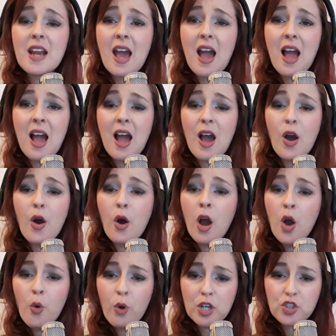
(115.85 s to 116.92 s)
Now,
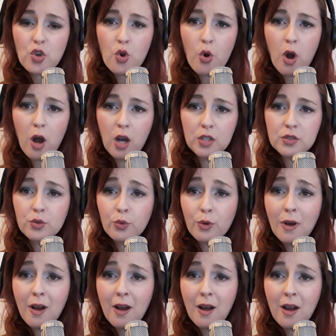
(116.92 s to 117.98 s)
what do you want the
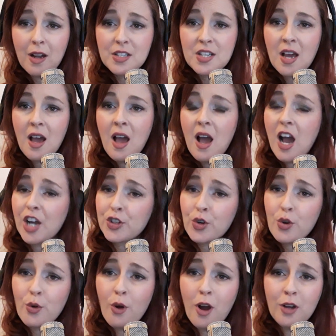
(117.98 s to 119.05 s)
world? How do
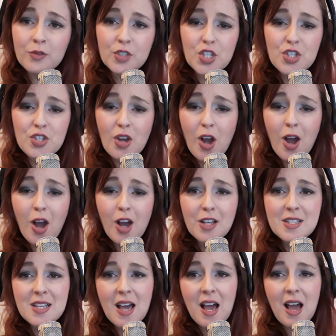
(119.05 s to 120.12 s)
you want
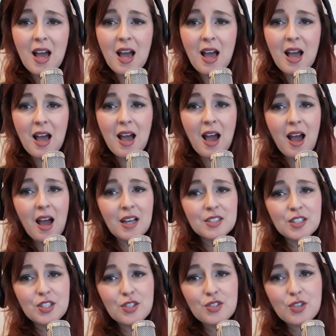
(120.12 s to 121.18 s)
disorder,
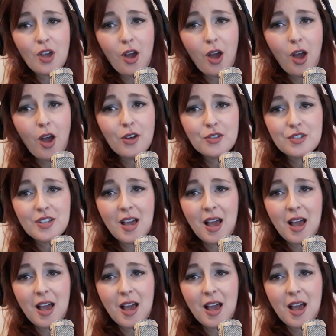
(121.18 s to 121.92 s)
disorder?